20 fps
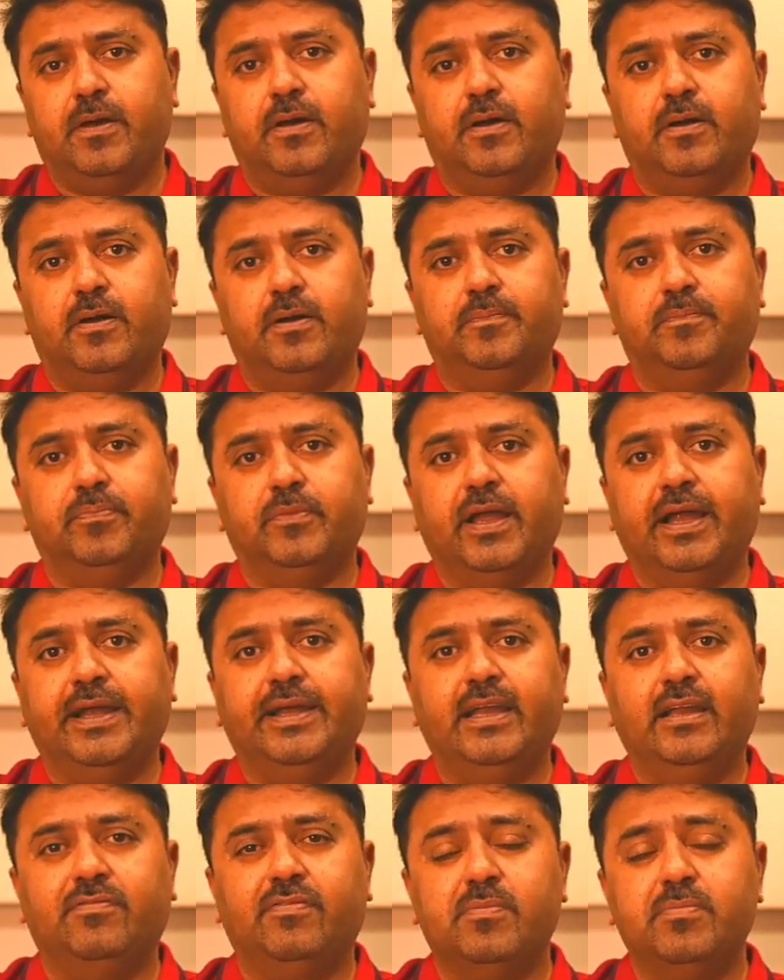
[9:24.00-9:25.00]

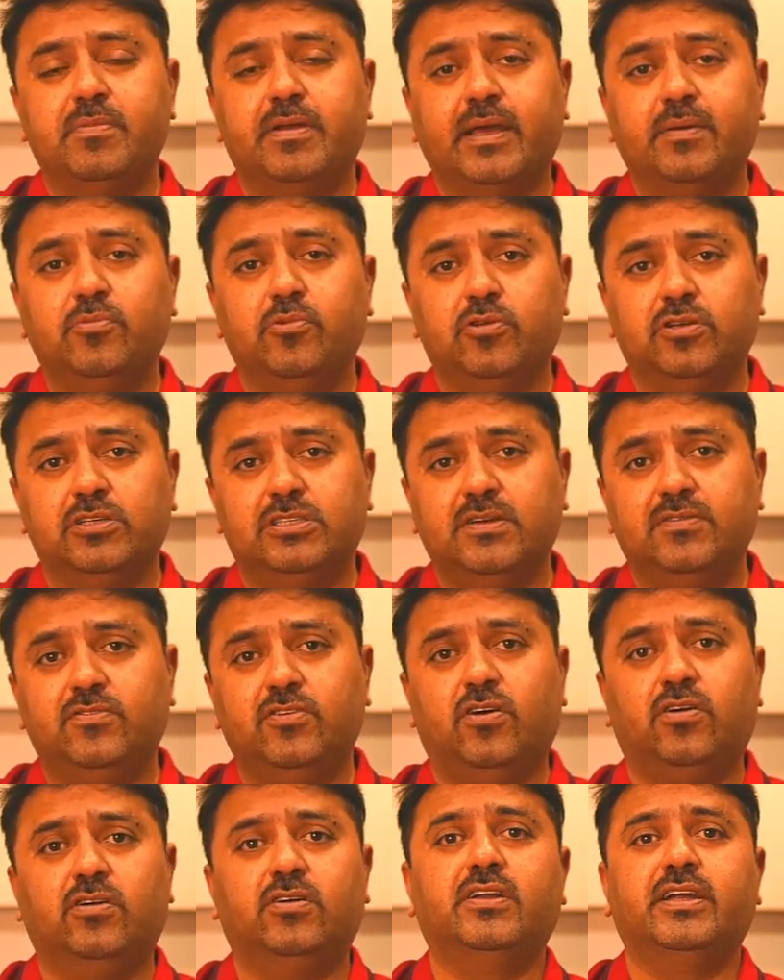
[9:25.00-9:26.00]
Ideally from the time you
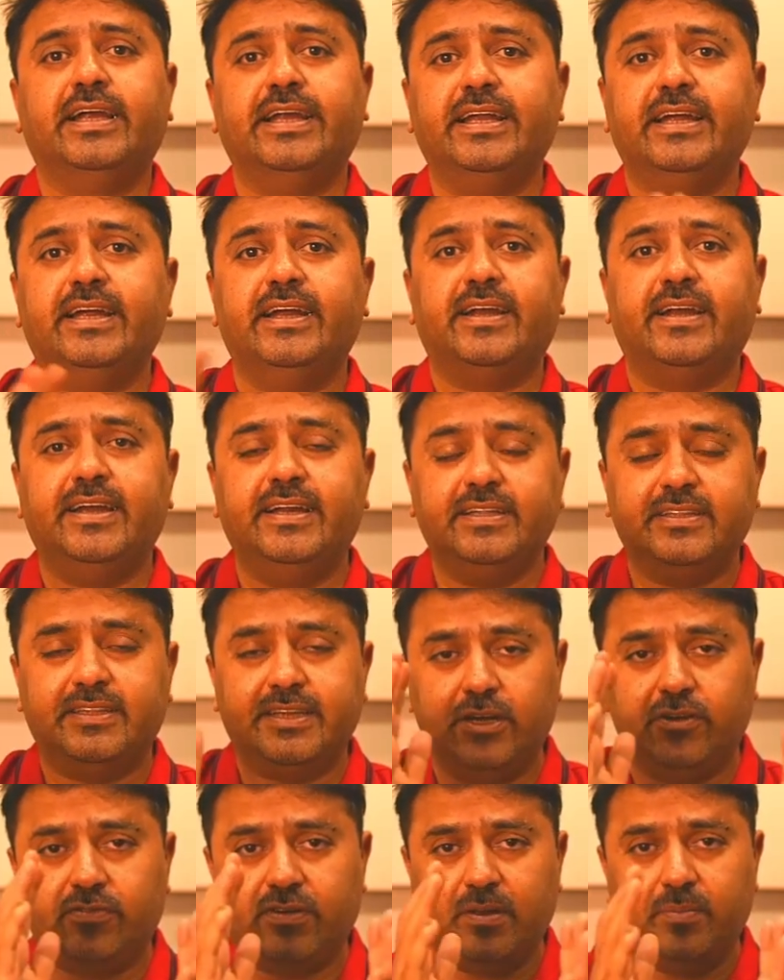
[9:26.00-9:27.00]
receive the order, getting it ready in
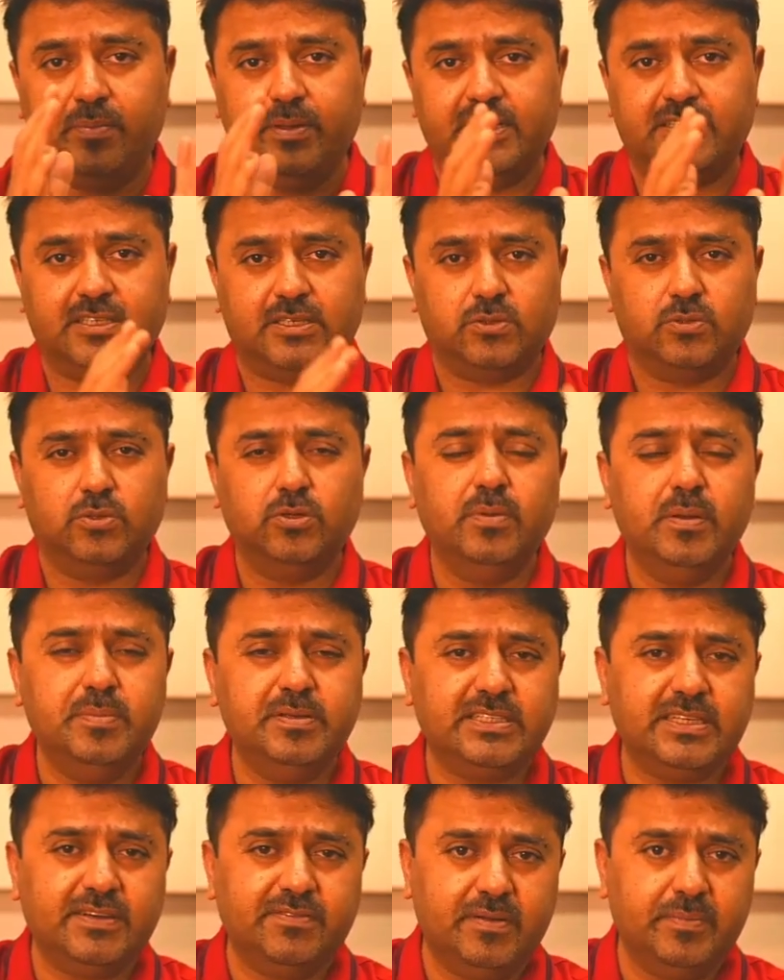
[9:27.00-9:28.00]
3 to 5 minutes is good,
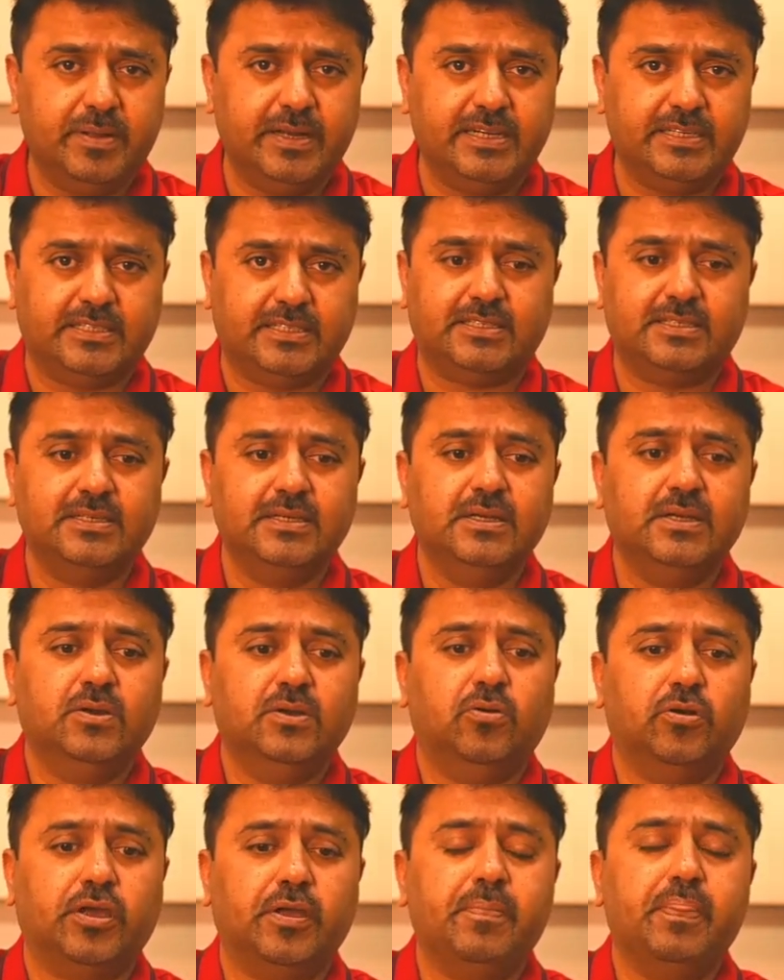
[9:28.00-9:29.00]
maybe 7 minutes.
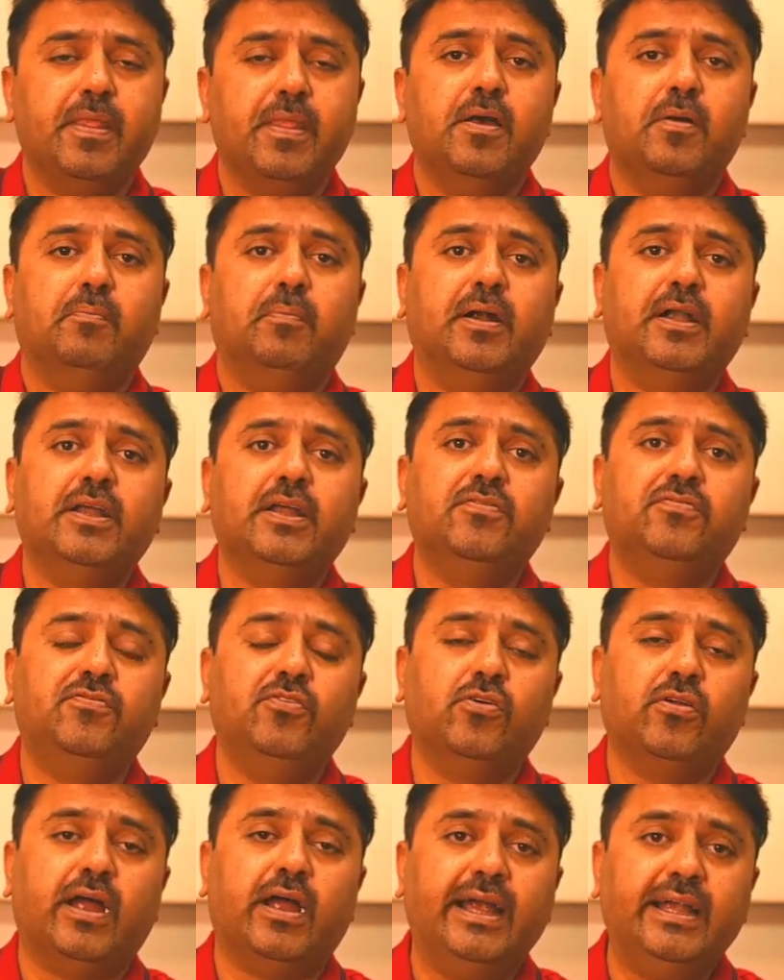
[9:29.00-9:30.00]
Okay, but
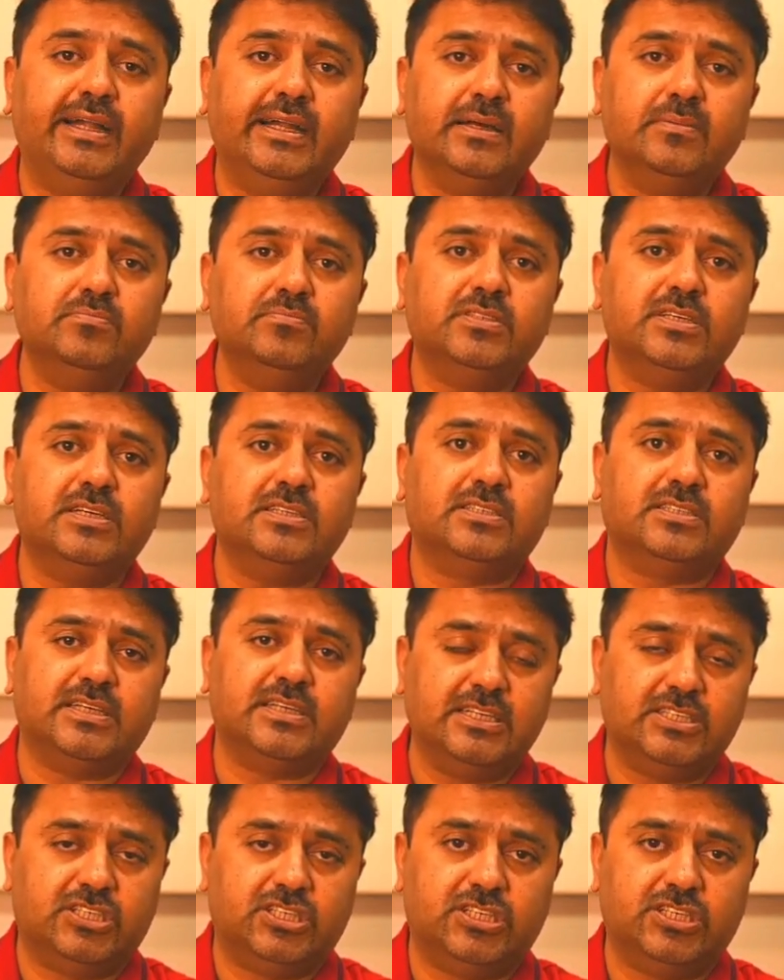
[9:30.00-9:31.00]
if your items are
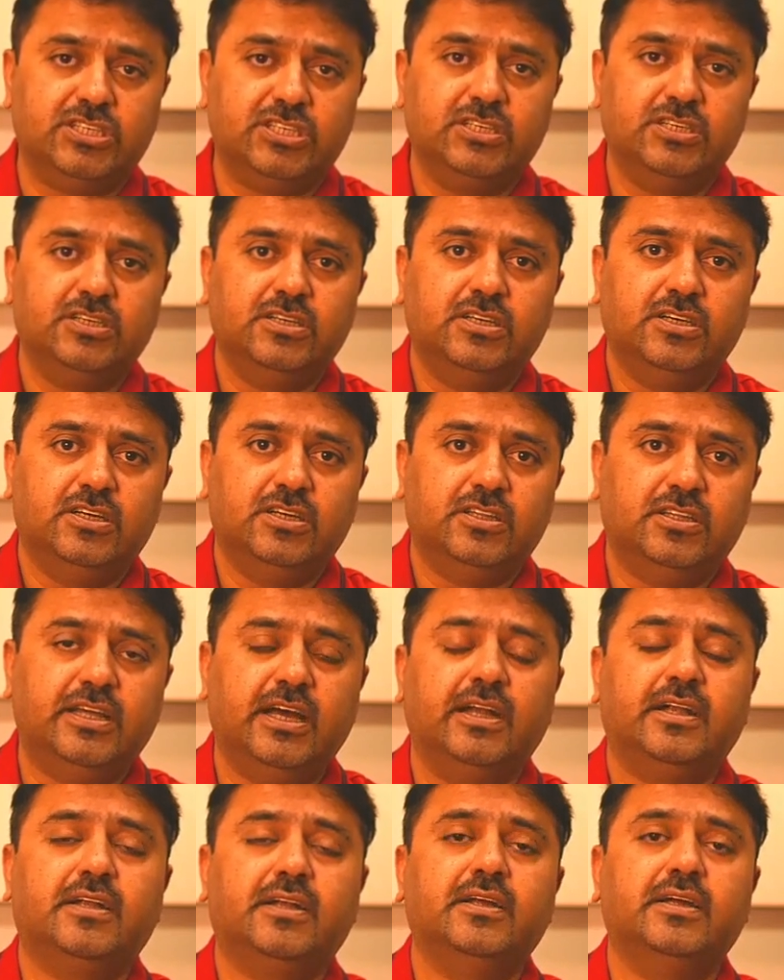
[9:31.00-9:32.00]
such
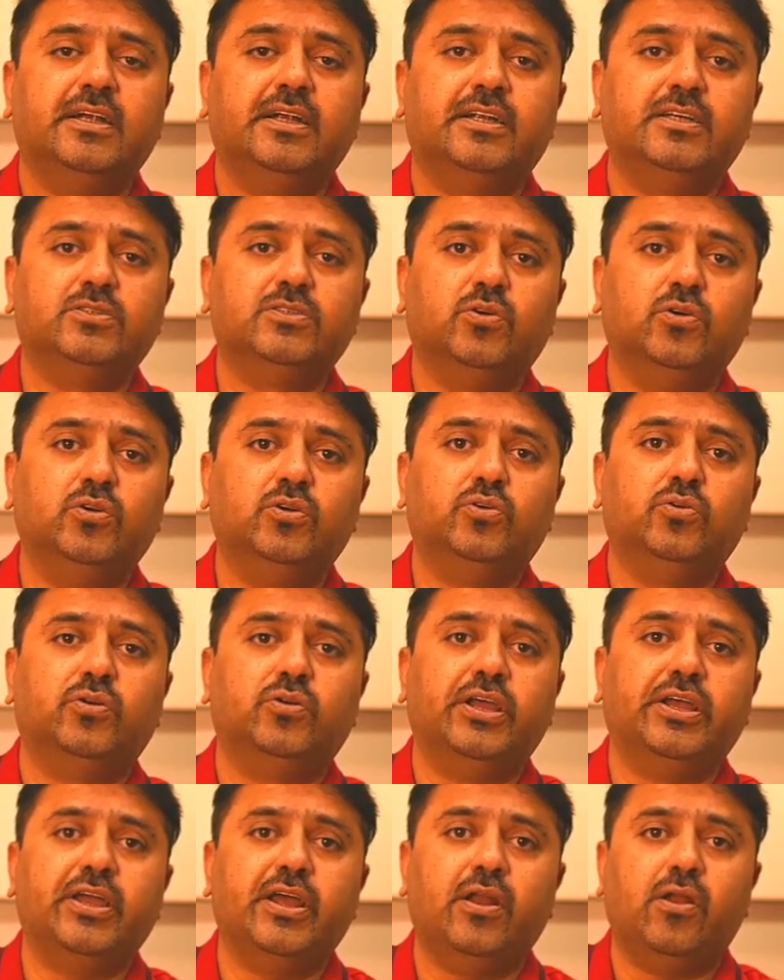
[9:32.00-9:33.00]
that it is going
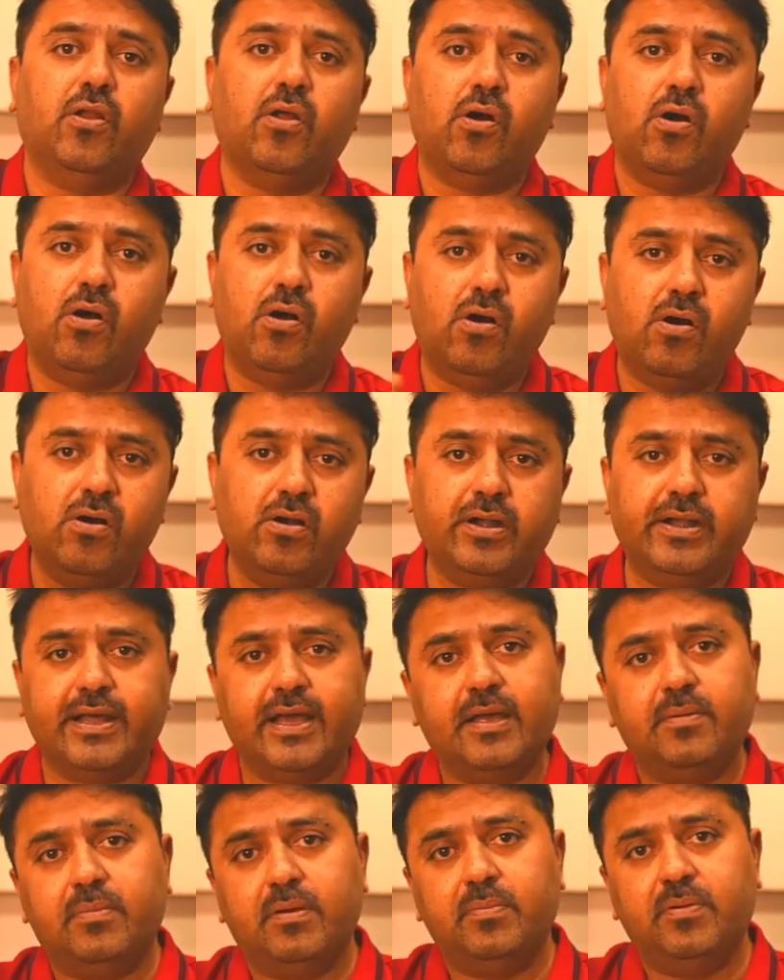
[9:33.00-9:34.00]
to take a long
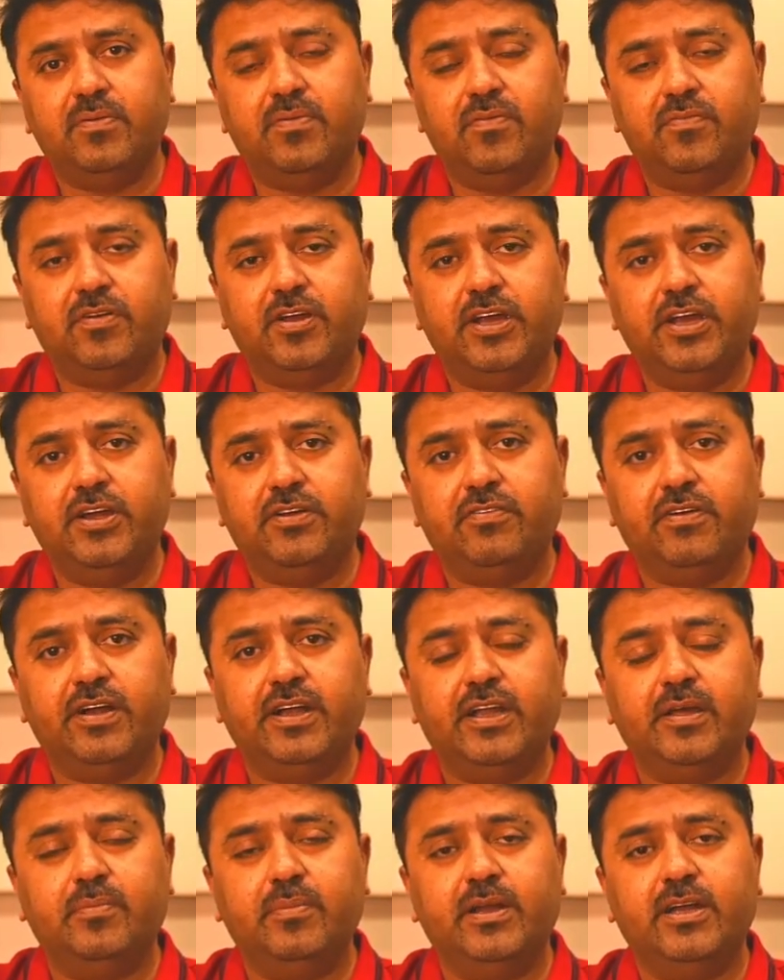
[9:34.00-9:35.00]
time, maybe
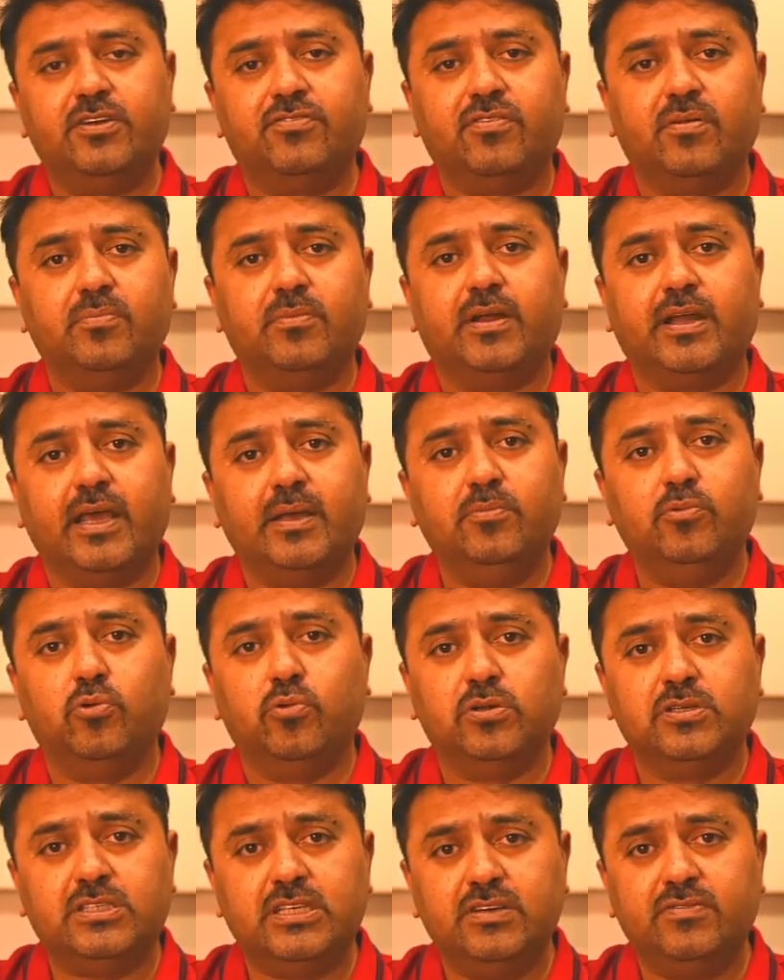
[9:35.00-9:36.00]
15-20 minutes from the time
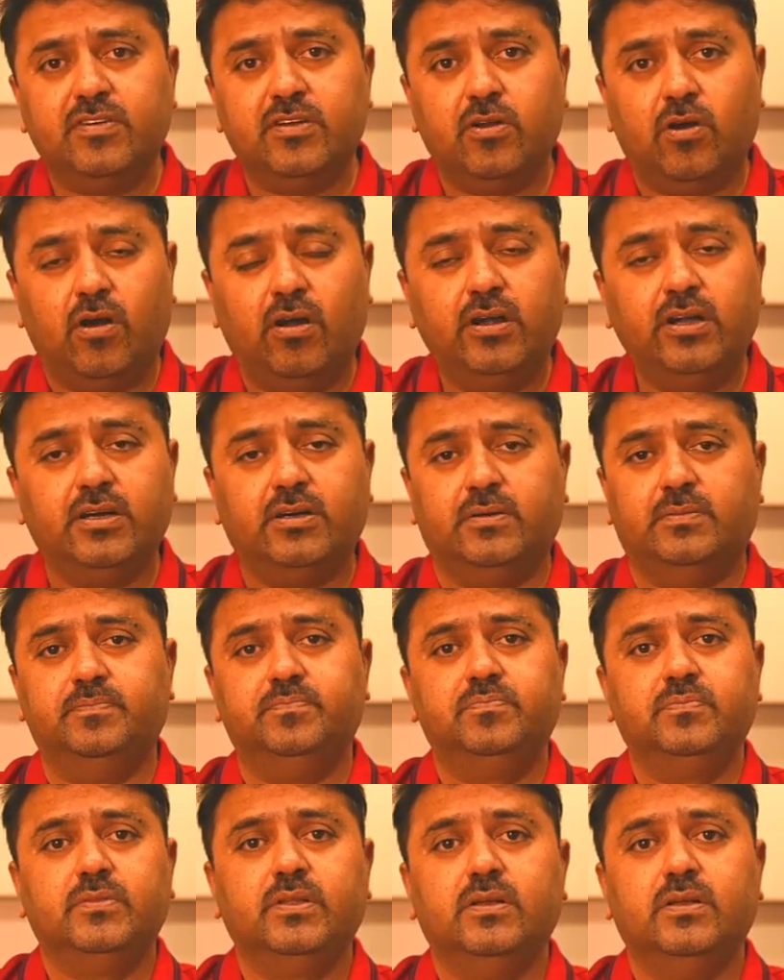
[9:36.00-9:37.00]
you receive an order,